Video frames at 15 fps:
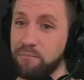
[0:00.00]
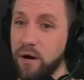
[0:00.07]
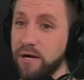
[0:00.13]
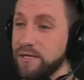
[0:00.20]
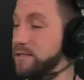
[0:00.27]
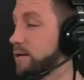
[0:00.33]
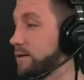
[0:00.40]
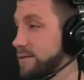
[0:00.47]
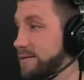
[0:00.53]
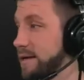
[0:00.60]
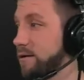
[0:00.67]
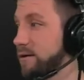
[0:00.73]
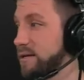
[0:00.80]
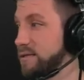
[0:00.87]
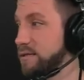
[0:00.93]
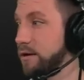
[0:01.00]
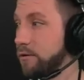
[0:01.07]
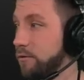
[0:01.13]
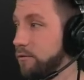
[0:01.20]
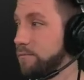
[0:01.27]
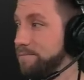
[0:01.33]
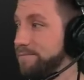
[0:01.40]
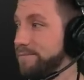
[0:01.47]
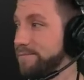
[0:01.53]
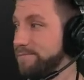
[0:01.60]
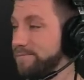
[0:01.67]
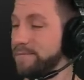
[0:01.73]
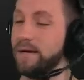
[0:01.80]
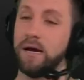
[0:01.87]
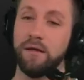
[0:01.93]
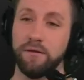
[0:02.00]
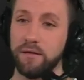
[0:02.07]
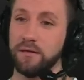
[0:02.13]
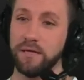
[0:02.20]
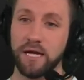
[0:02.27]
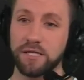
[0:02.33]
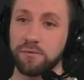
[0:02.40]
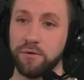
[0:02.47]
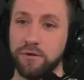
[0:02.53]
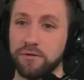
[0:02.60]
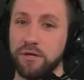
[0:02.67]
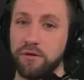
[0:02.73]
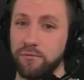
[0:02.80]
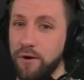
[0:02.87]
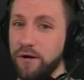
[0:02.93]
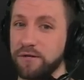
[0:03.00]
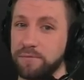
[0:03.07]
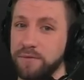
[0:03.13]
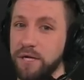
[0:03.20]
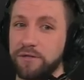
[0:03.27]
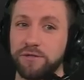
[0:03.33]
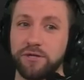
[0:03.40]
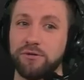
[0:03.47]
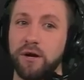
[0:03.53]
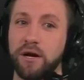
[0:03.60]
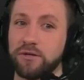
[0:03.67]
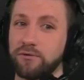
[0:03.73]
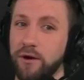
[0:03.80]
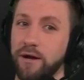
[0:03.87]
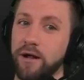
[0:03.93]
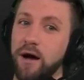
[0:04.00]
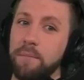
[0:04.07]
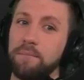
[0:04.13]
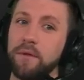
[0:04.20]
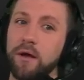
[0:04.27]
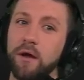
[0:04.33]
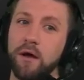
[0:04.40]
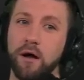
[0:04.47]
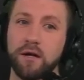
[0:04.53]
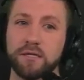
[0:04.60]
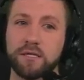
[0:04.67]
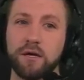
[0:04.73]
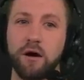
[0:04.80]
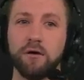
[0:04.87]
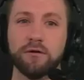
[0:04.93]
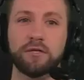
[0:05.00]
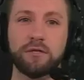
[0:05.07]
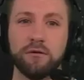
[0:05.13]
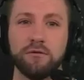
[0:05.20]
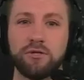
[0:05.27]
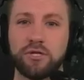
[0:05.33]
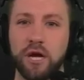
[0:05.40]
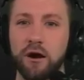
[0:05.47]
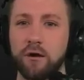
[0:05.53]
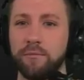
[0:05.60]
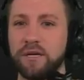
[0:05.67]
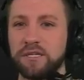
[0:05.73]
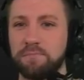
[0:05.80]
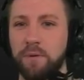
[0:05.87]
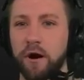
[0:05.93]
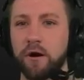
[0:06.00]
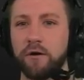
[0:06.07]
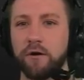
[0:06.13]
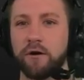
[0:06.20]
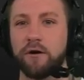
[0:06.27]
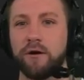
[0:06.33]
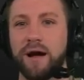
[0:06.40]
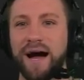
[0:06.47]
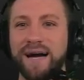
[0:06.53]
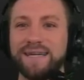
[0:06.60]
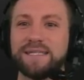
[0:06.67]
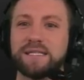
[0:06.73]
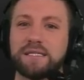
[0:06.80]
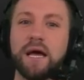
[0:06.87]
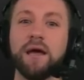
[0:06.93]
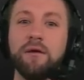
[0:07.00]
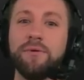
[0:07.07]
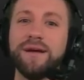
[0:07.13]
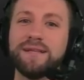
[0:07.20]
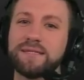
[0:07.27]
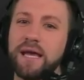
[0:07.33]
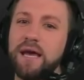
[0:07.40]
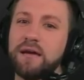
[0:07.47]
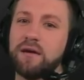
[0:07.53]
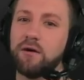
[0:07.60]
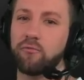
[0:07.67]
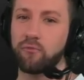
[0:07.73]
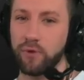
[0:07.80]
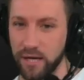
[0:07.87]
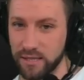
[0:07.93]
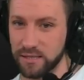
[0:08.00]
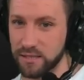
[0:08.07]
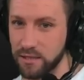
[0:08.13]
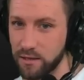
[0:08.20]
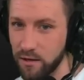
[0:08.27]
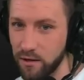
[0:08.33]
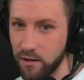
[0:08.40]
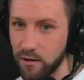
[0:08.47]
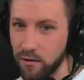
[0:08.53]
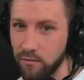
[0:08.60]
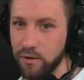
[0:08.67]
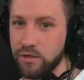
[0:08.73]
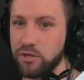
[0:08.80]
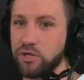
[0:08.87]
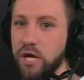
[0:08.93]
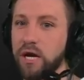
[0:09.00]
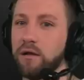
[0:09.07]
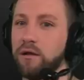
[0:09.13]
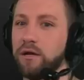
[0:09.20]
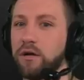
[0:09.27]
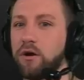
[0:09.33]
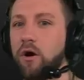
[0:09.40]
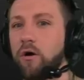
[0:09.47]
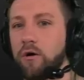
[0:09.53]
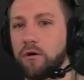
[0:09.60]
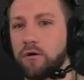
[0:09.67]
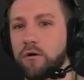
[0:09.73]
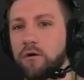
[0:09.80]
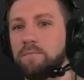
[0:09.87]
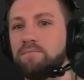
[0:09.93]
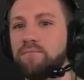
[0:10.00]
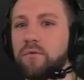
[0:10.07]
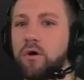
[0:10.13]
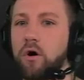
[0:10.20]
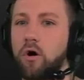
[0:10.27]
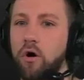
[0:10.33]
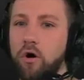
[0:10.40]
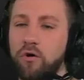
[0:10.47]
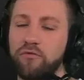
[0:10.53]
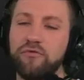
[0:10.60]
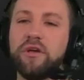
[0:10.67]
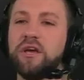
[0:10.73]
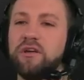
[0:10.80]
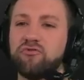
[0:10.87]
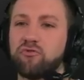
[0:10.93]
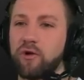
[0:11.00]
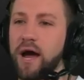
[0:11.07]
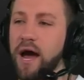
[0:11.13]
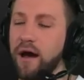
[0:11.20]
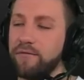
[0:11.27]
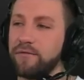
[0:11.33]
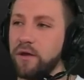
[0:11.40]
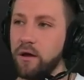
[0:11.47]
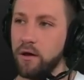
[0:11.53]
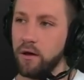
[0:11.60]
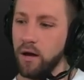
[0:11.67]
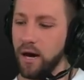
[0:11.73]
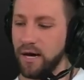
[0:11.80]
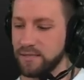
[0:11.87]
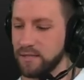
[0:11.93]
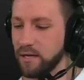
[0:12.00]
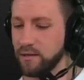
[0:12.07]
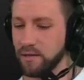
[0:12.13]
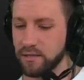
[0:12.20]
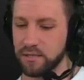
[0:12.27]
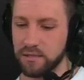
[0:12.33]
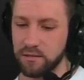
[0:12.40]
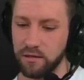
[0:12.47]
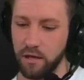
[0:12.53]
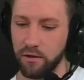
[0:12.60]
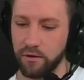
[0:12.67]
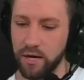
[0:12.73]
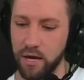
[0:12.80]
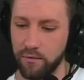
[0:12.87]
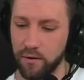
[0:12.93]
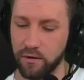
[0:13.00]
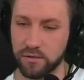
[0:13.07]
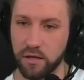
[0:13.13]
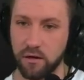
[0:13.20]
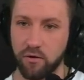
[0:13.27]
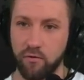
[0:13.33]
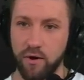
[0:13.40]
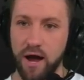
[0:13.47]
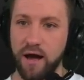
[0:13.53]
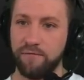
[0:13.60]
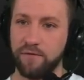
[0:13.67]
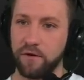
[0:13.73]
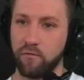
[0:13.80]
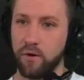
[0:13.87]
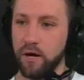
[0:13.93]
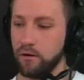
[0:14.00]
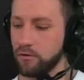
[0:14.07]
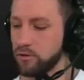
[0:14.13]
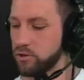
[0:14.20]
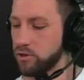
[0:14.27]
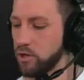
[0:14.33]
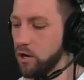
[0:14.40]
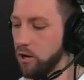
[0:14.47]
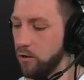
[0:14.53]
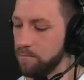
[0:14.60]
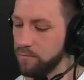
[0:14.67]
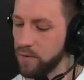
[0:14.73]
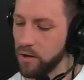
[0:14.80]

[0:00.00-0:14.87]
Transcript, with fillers: Bryce Young's there at two, I think that that's where you see the Raiders potentially try to trade up. Let's go to Jeremy's burner. I say we take a risk with Jalen Carter all D draft. I said this the other day when I was on Graphic Raiders show.